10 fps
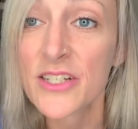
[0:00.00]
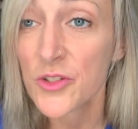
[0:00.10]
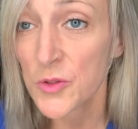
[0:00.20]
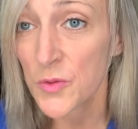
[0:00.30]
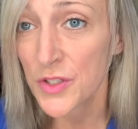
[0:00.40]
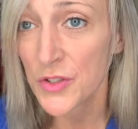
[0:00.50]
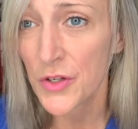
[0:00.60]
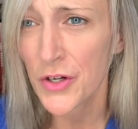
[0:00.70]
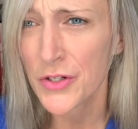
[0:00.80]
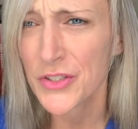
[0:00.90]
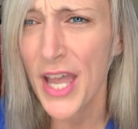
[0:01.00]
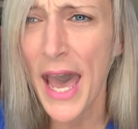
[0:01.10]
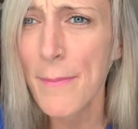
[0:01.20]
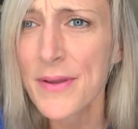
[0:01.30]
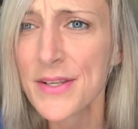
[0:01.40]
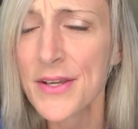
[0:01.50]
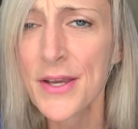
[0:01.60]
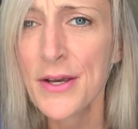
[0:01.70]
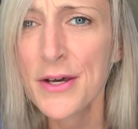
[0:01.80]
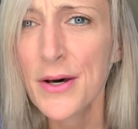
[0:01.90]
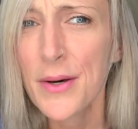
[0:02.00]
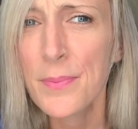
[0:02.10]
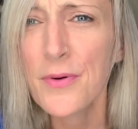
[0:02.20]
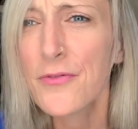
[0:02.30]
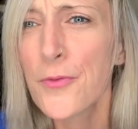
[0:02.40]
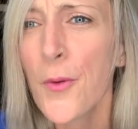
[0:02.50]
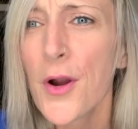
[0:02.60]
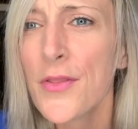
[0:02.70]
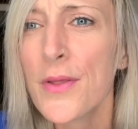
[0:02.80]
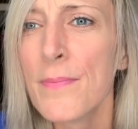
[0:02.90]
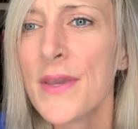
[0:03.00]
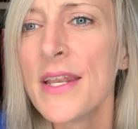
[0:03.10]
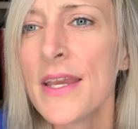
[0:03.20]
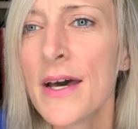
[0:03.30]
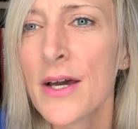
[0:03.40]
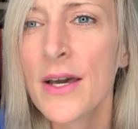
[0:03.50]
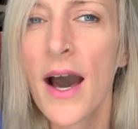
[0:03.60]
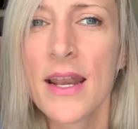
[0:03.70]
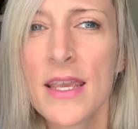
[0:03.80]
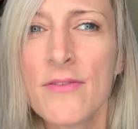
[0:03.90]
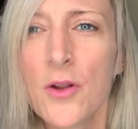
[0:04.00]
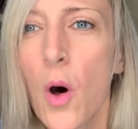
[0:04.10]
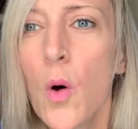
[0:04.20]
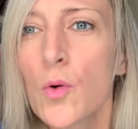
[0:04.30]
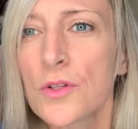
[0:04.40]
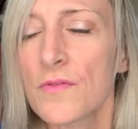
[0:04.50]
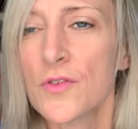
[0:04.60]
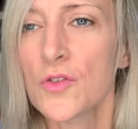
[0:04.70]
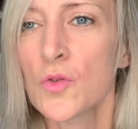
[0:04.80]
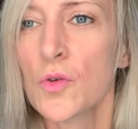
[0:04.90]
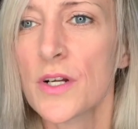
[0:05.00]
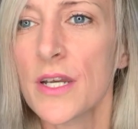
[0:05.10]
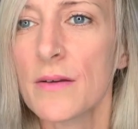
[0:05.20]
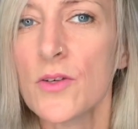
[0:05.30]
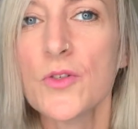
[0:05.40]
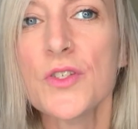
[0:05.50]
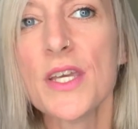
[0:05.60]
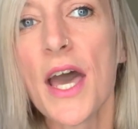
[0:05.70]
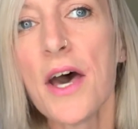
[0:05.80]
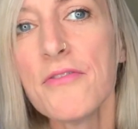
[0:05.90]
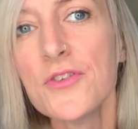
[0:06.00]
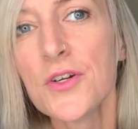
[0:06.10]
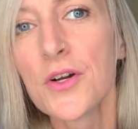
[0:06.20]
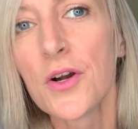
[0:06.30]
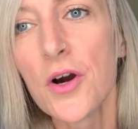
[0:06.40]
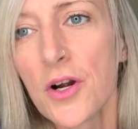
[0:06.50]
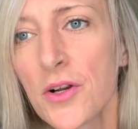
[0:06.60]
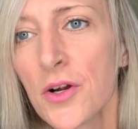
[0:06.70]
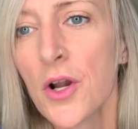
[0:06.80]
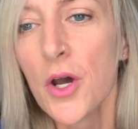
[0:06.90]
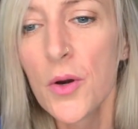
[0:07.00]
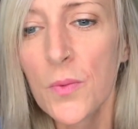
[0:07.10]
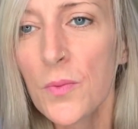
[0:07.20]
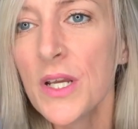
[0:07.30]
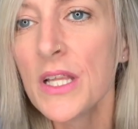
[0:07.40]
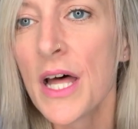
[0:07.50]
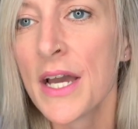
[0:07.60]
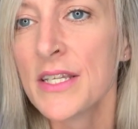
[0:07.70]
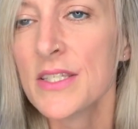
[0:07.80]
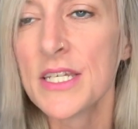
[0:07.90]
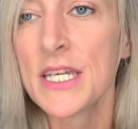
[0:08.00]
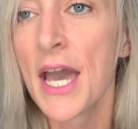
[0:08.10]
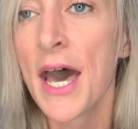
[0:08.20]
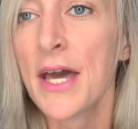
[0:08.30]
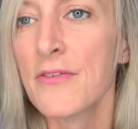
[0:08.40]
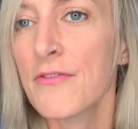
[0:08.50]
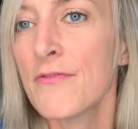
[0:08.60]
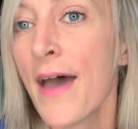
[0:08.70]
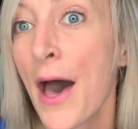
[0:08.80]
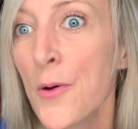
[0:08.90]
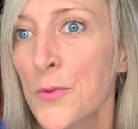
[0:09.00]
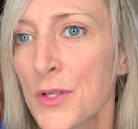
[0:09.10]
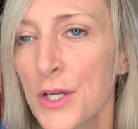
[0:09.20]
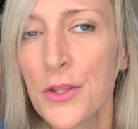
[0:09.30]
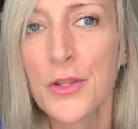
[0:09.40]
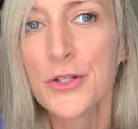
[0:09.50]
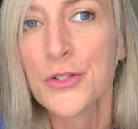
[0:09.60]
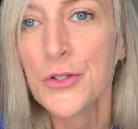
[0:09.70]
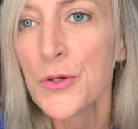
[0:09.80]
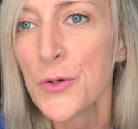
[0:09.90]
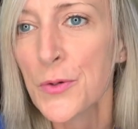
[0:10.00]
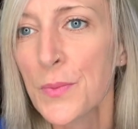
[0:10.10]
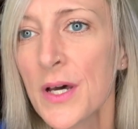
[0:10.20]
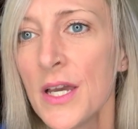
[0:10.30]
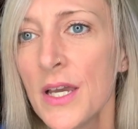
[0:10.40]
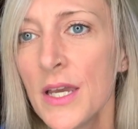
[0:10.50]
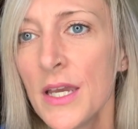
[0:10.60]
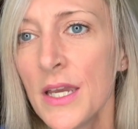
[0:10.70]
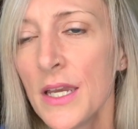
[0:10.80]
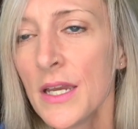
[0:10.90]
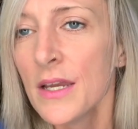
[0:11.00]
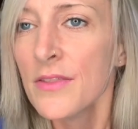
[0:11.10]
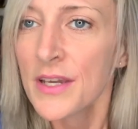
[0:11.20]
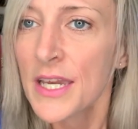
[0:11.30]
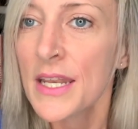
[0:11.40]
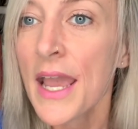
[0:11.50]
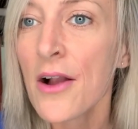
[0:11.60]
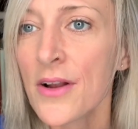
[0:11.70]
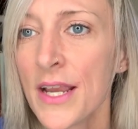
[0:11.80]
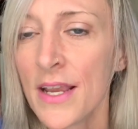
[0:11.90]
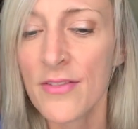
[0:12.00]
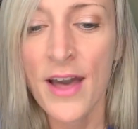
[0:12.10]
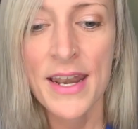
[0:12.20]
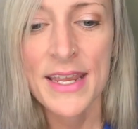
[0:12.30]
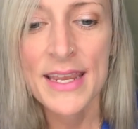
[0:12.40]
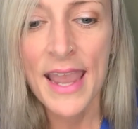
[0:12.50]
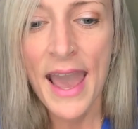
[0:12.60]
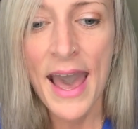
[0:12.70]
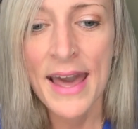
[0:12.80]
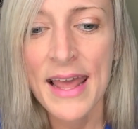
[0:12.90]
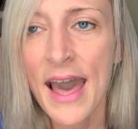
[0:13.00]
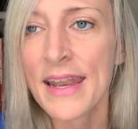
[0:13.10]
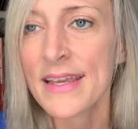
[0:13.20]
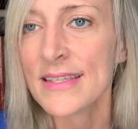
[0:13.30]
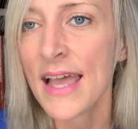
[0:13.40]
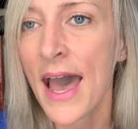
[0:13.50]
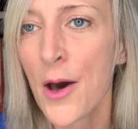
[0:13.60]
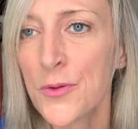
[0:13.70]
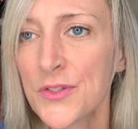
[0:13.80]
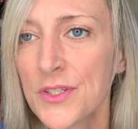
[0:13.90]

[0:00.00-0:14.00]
to this curse happened before the media got even a hold of the story. You see, after Carter realized he had found the tomb, the canary that he had at his house